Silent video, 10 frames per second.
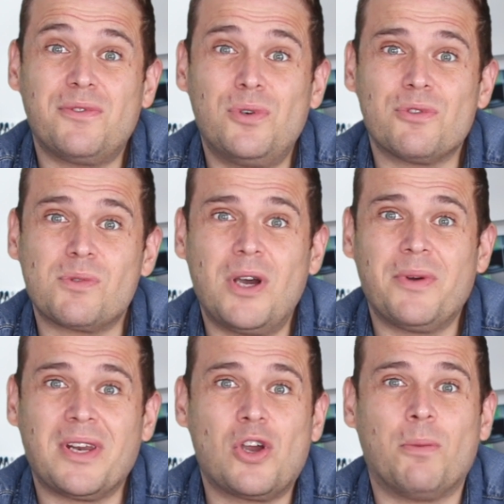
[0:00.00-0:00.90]
4 as well
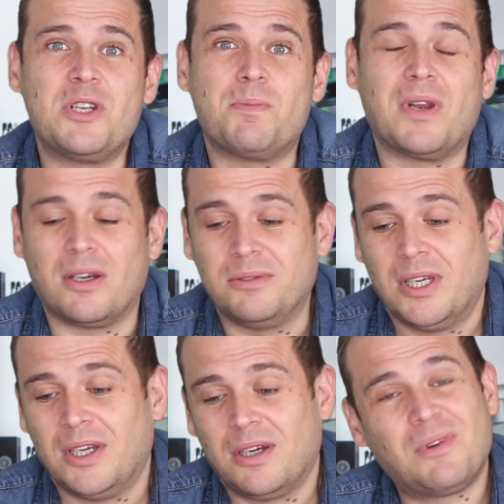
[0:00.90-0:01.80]
in the comments below.
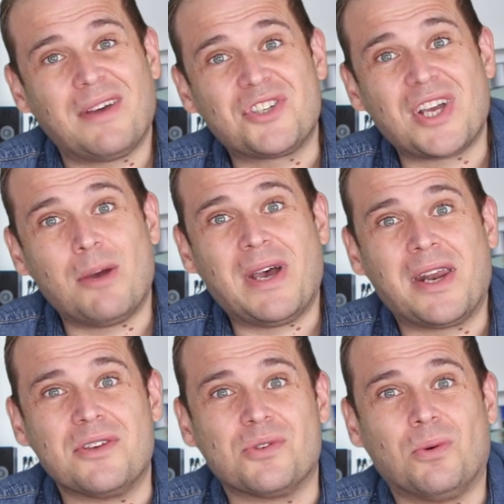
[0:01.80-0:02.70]
We'll have a chat
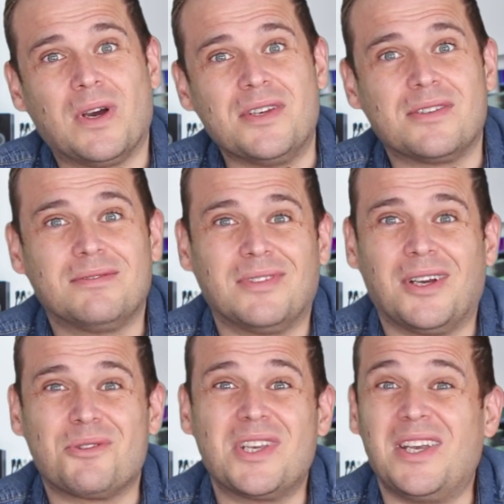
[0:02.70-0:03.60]
about it as always.
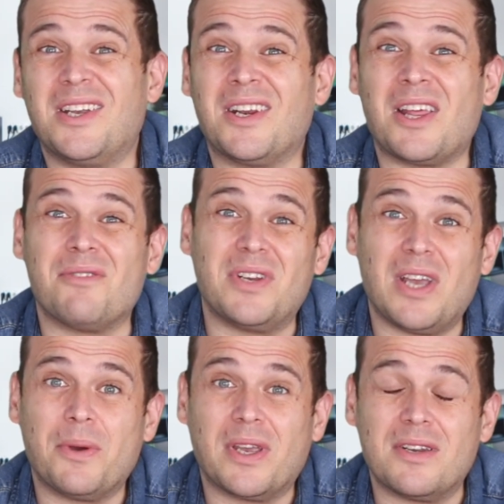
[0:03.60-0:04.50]
I'll see you in another
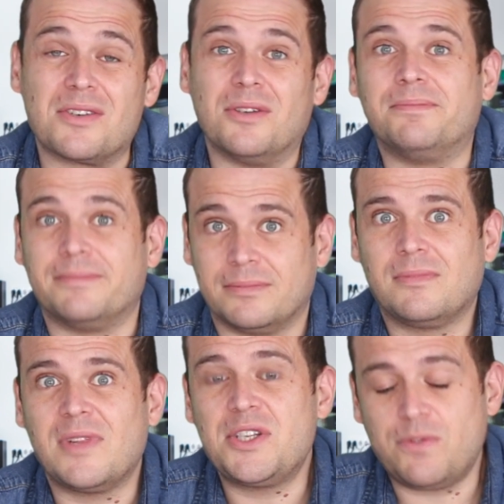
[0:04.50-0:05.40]
video again soon.
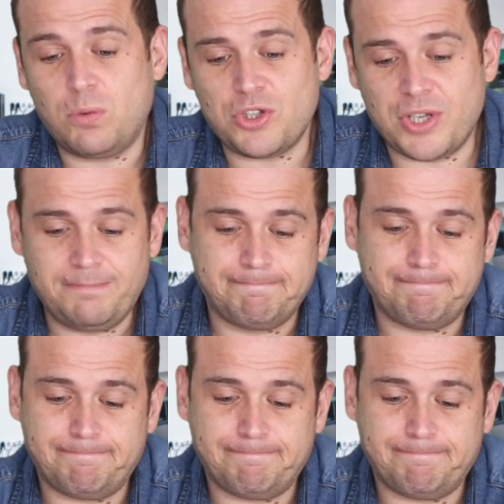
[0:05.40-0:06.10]
Thanks for watching.